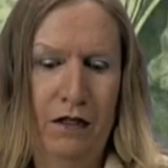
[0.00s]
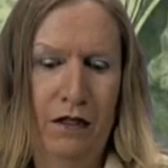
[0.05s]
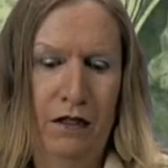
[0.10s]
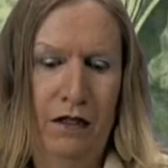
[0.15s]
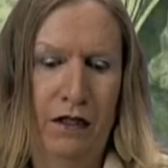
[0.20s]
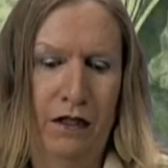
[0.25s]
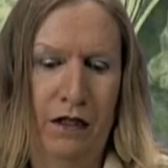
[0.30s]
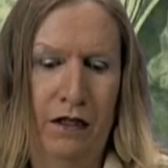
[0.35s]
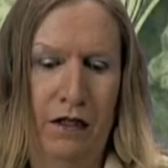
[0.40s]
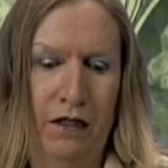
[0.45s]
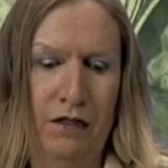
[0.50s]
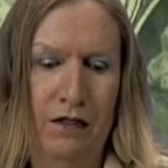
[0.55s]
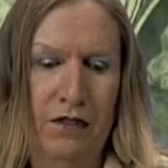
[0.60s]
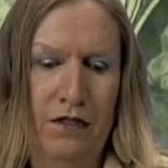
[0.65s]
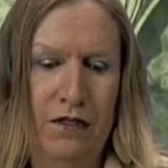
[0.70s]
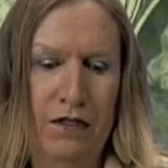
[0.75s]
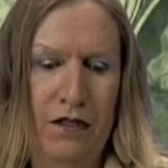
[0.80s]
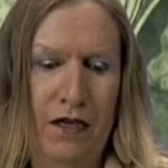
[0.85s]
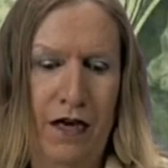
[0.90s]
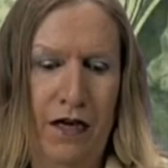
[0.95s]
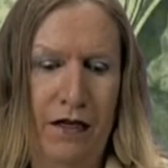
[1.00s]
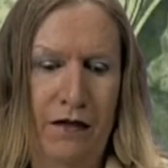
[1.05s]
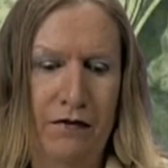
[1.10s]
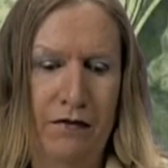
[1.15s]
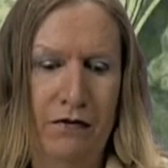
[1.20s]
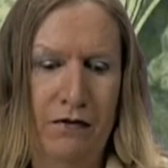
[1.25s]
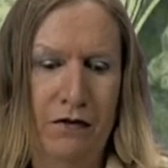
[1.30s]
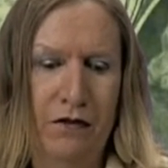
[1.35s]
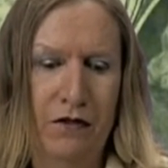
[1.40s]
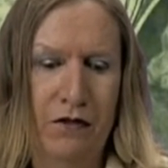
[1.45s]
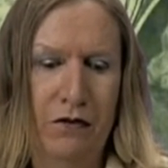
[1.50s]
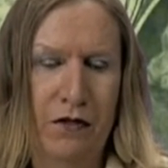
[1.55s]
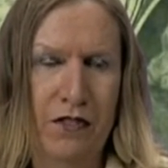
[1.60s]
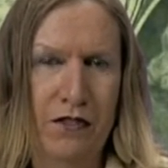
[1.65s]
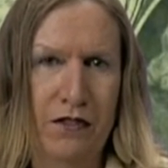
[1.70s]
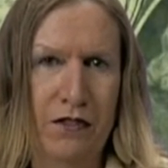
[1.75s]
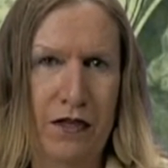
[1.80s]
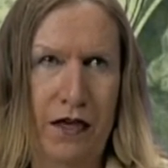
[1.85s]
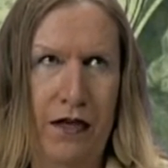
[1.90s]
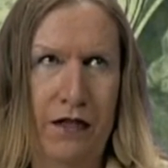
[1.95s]
and it's kind of
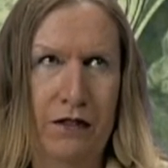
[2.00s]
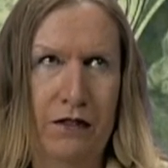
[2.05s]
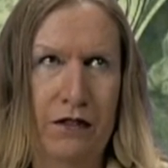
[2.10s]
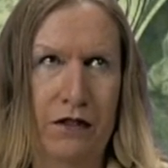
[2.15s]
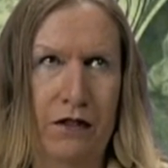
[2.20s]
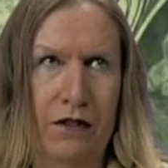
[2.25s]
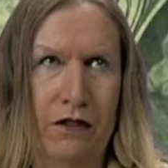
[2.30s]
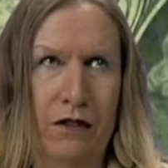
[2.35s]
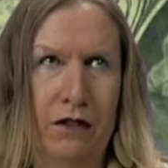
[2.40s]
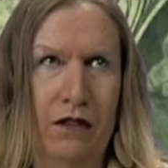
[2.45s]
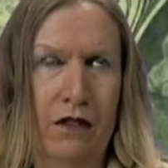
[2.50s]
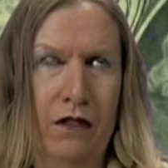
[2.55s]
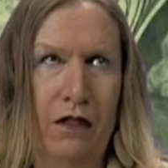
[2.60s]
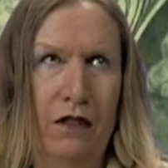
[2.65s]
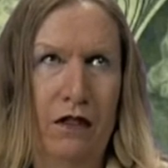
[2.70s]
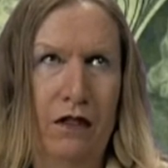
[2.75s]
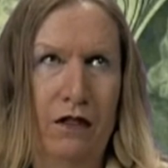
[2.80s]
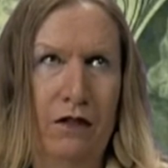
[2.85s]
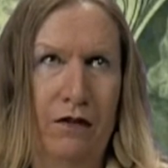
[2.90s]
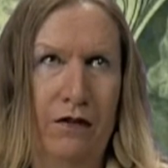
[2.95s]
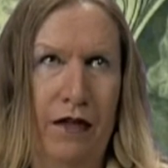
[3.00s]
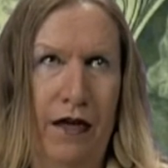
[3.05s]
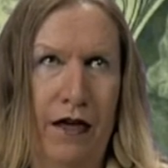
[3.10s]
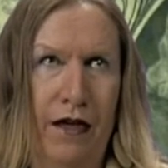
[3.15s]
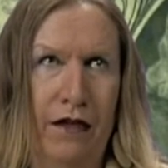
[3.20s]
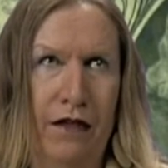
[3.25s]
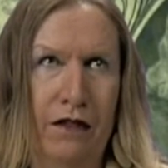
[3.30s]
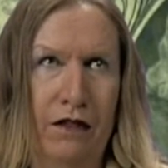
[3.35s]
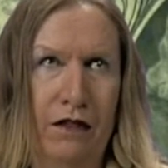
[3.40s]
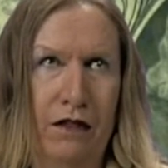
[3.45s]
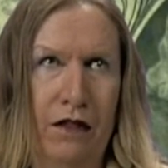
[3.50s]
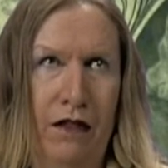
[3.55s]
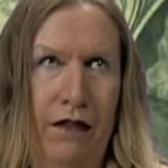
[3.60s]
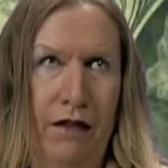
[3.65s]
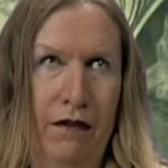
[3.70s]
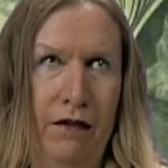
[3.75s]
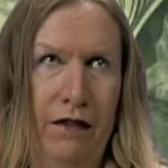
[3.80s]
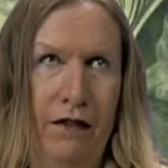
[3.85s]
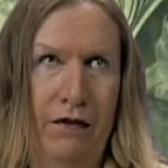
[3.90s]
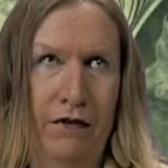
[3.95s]
coincidental that,
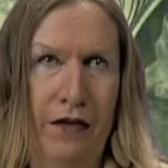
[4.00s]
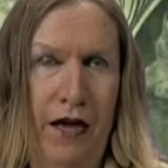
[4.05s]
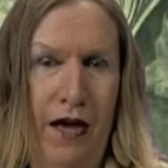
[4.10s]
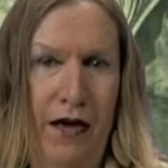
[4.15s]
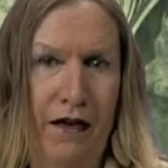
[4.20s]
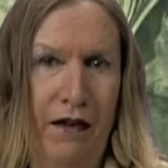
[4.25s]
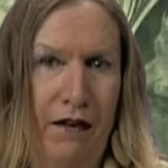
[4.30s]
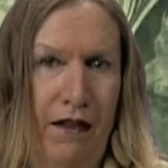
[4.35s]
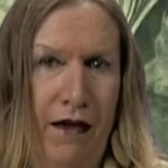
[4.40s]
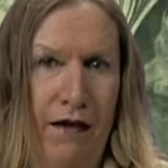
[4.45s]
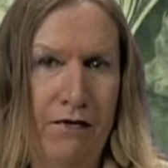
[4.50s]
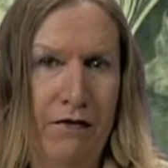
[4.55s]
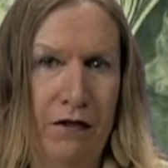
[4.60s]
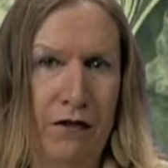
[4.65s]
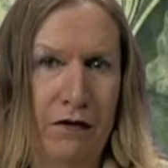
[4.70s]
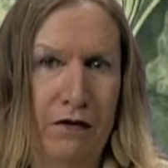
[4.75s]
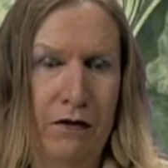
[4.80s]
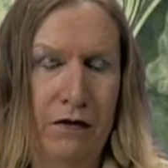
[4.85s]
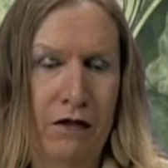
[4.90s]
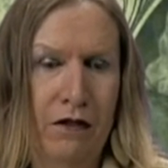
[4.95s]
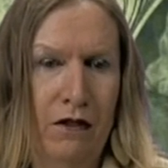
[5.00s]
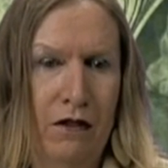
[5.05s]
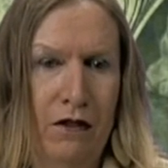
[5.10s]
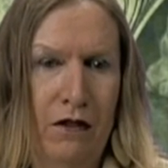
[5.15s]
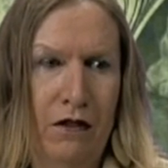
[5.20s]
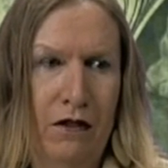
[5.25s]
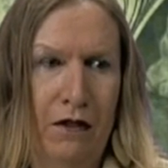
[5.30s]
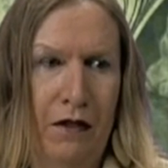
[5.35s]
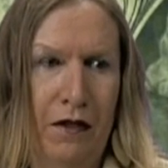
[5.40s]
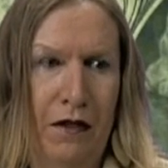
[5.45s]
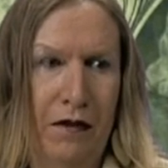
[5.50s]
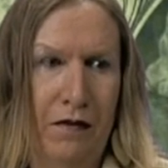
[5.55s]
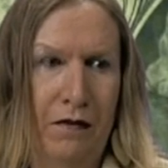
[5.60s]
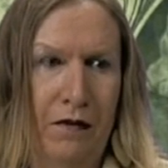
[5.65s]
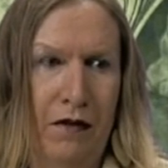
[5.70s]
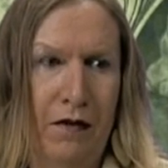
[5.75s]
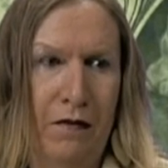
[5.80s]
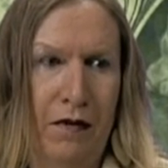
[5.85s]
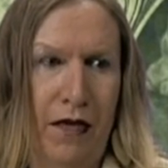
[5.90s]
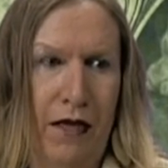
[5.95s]
you know, 9/11, they
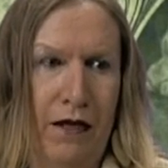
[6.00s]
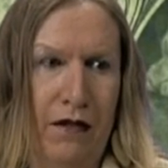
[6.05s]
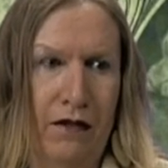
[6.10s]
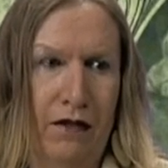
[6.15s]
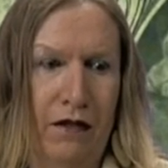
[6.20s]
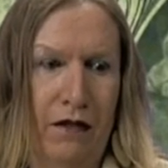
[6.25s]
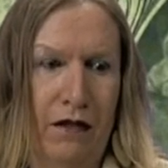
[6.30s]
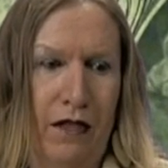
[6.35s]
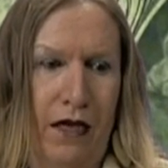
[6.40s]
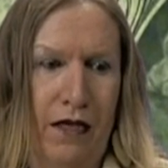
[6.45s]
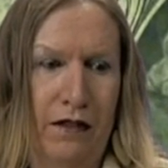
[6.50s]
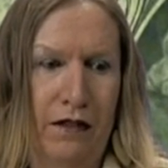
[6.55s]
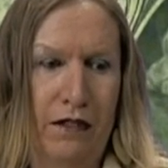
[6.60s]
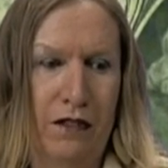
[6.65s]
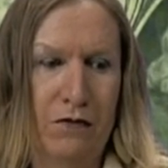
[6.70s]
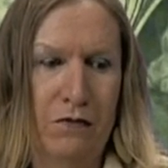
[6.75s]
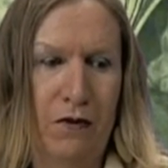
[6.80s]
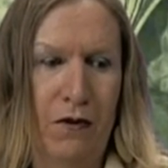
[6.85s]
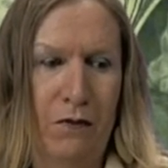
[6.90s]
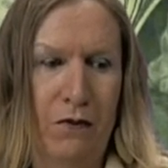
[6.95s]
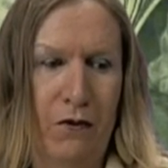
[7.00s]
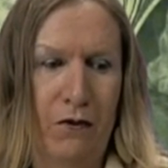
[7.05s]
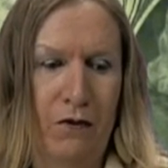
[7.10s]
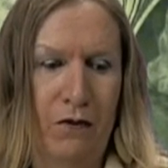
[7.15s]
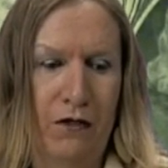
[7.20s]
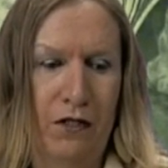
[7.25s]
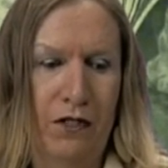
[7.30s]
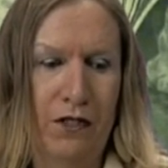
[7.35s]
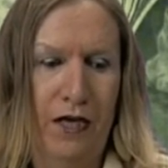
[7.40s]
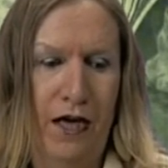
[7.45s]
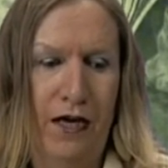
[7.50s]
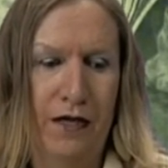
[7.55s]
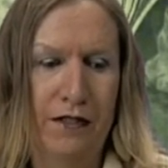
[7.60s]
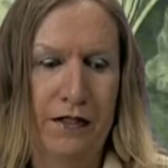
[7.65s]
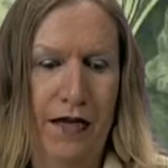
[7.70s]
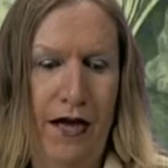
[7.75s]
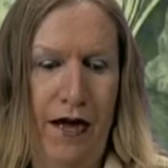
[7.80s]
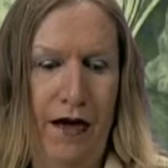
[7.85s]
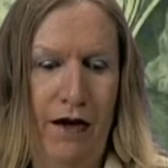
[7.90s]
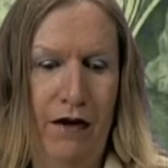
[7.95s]
made it look like these people were
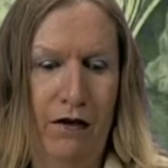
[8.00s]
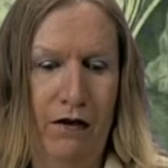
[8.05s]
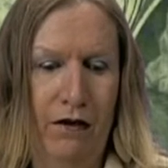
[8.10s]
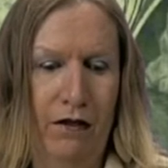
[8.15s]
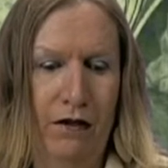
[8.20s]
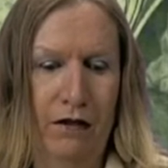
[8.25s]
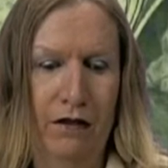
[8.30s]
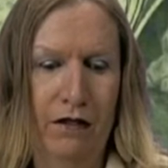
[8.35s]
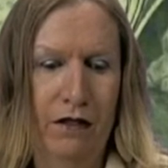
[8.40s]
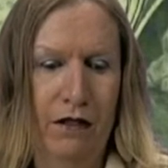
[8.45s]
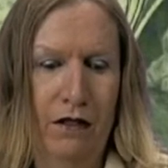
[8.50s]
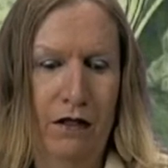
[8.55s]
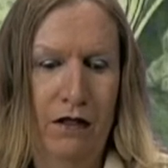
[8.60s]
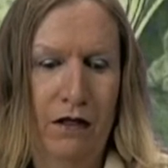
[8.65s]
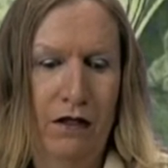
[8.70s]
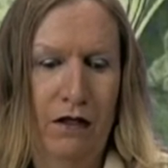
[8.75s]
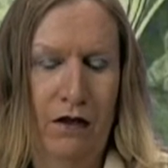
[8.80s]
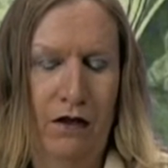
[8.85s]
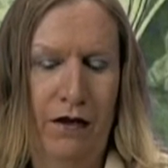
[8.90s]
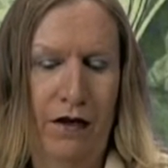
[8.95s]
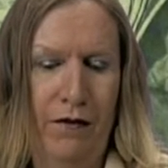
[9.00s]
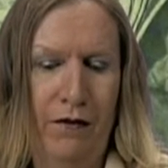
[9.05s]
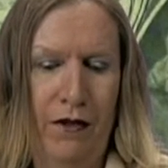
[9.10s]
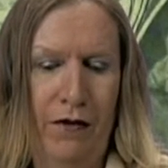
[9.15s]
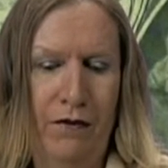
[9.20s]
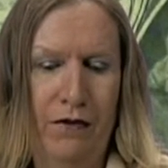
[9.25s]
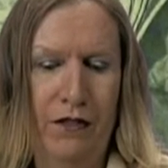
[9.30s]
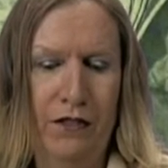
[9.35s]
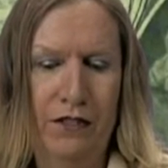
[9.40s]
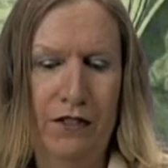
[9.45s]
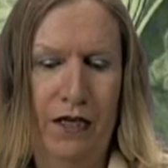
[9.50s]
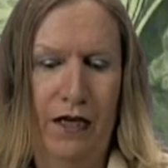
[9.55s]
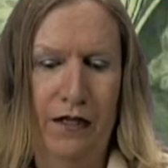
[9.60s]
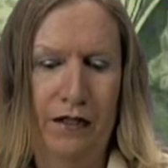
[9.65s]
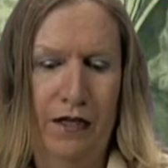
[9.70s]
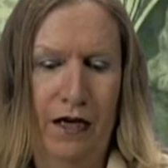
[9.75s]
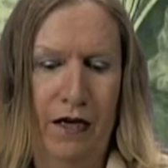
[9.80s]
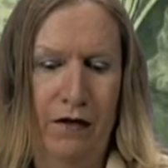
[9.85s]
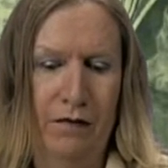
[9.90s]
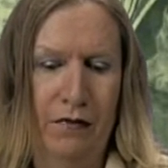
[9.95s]
shot down, or no, they weren't
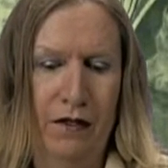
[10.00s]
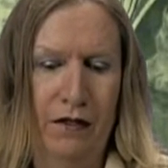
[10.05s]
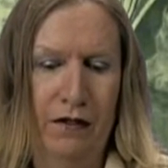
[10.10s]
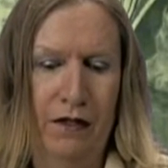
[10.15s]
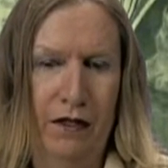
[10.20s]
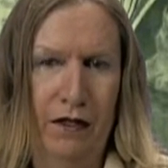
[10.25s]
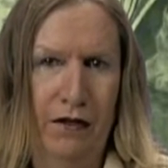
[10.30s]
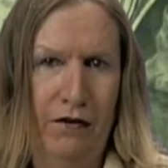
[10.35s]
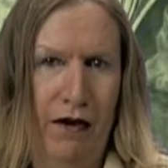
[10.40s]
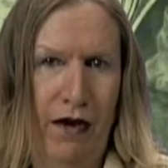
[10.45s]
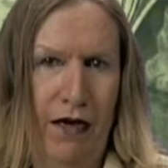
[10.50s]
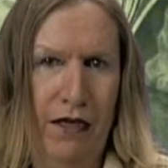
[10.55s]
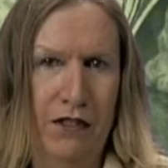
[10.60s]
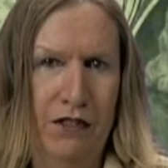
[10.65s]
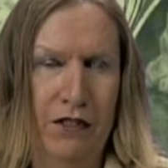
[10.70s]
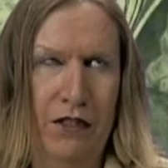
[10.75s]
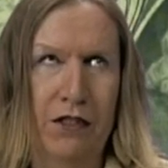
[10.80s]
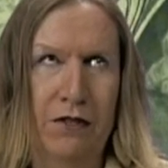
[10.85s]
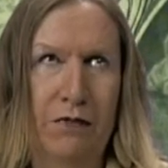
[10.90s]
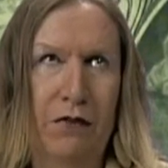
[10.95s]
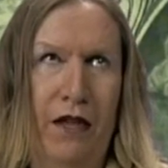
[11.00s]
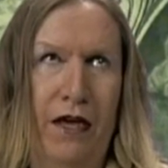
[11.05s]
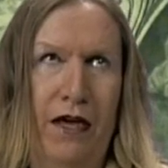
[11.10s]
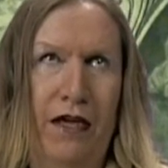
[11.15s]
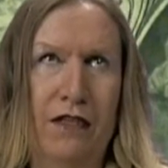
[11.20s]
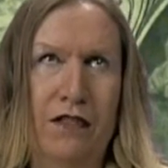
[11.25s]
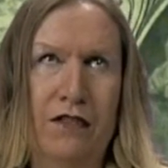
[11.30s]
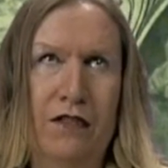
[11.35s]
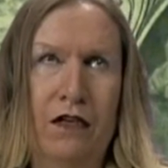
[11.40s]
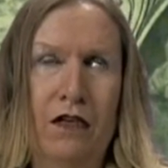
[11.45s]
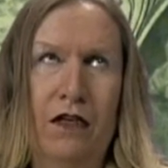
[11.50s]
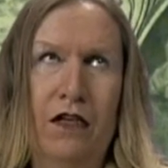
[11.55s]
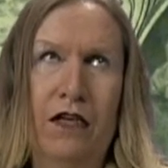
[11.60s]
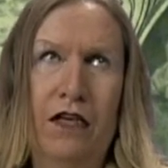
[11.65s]
shot down, but they crashed these planes.